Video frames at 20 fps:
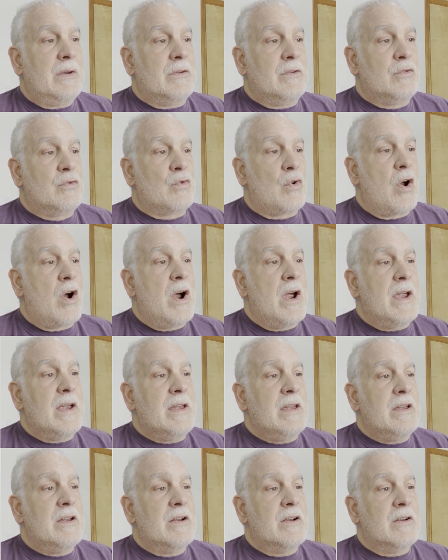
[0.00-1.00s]
drawing
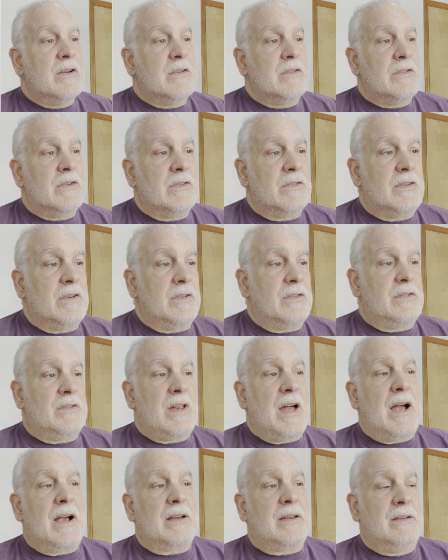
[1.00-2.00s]
here is just a
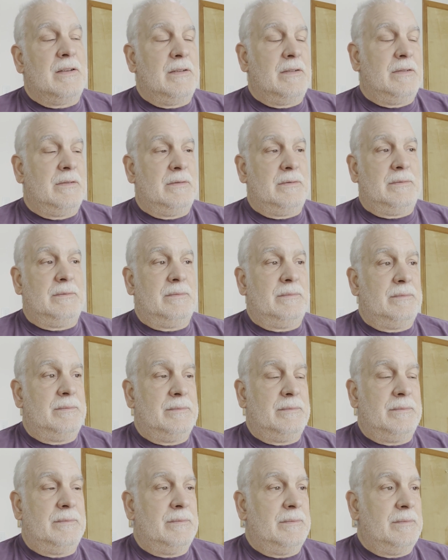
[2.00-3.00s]
stock
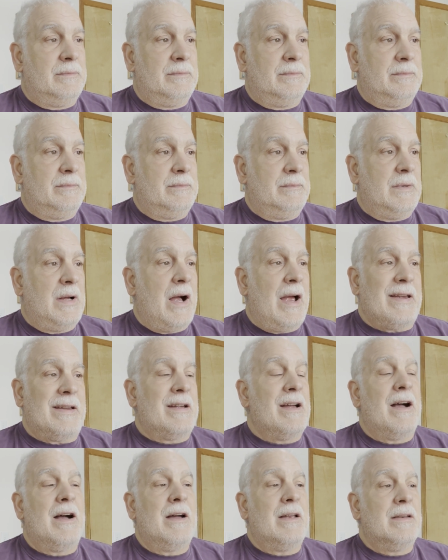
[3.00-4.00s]

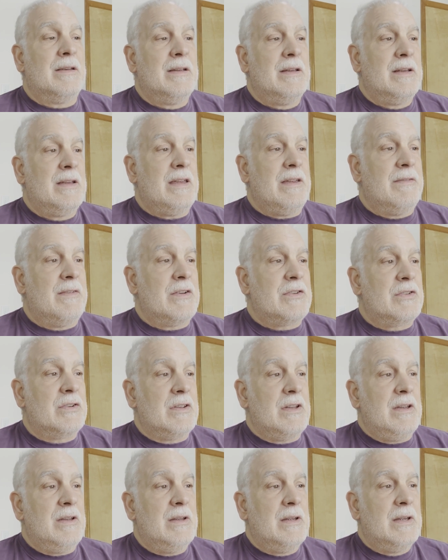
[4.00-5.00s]
icon.
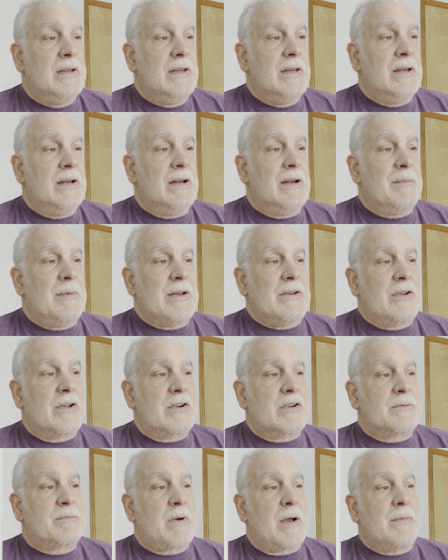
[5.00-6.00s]
Eventually, my
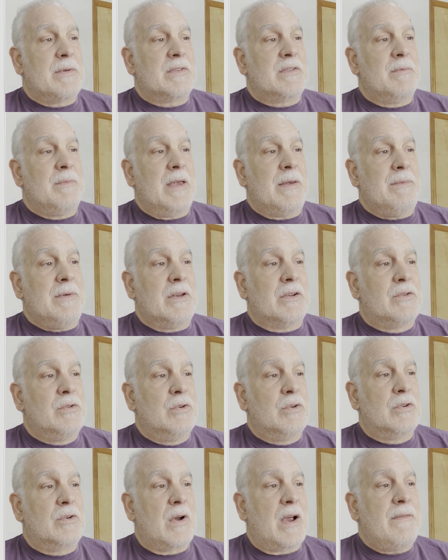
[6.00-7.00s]
daughter's promised to make me a
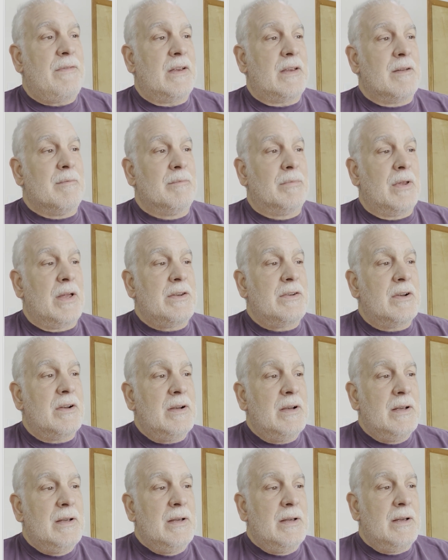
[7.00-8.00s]
cool graphic in
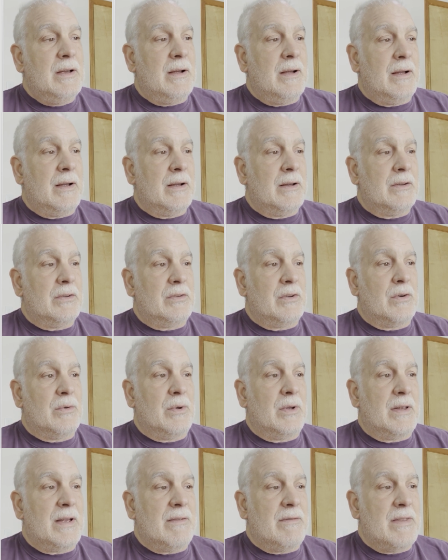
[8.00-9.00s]
Blender, so
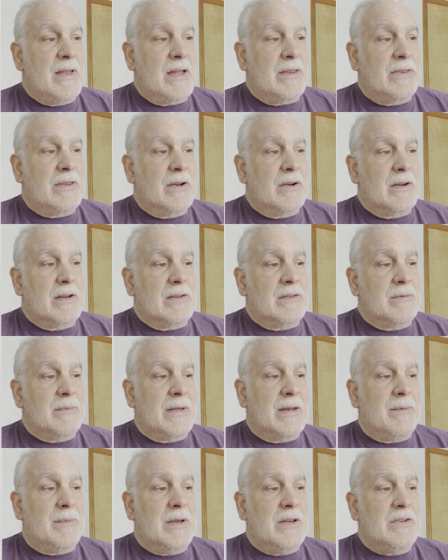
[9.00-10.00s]
we'll have that there, get some
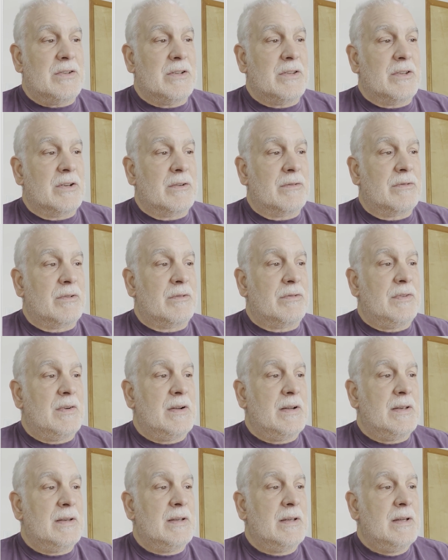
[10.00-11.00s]
animation there for
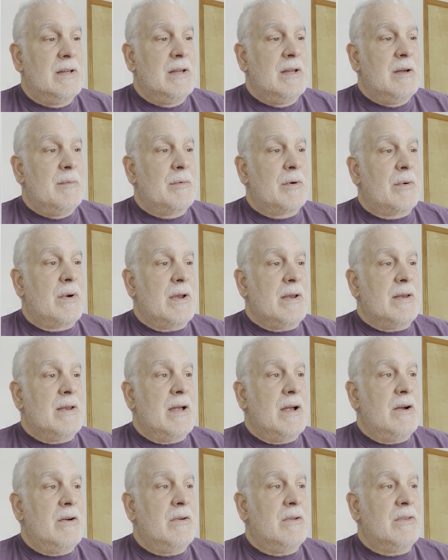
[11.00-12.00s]
fun. But right
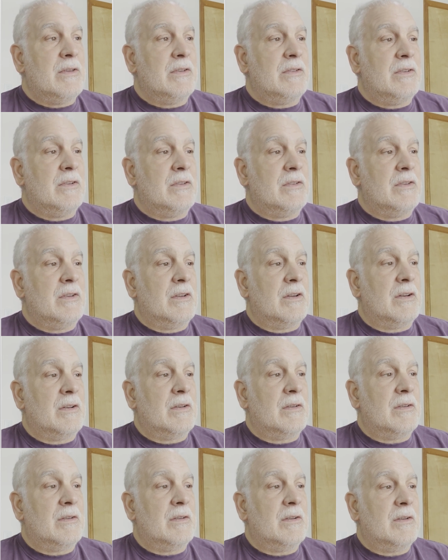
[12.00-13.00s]
now, this is
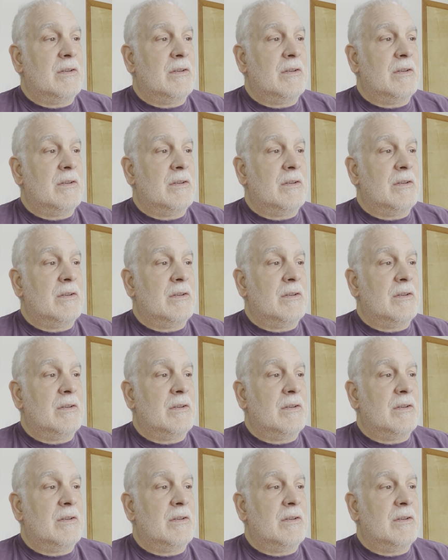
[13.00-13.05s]
the